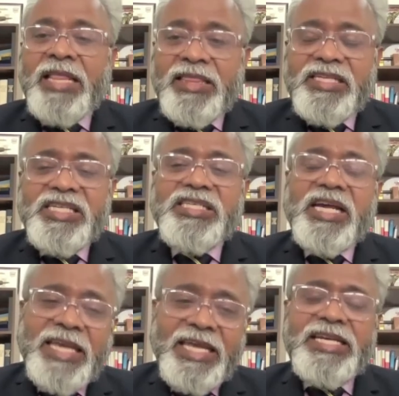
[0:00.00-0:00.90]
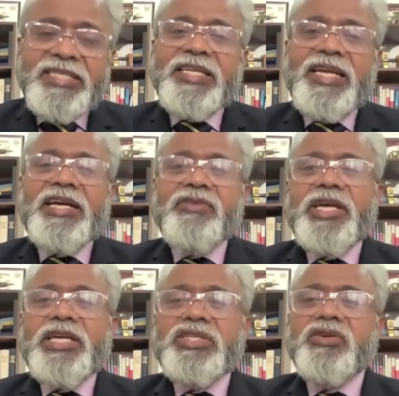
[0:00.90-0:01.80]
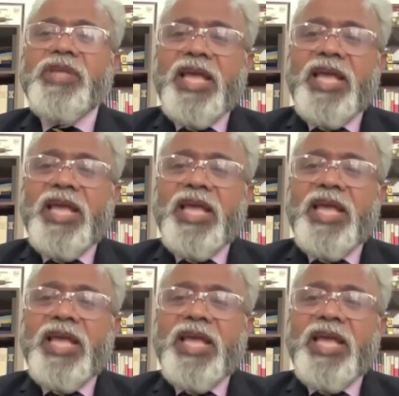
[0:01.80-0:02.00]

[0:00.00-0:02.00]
And this is against the advice of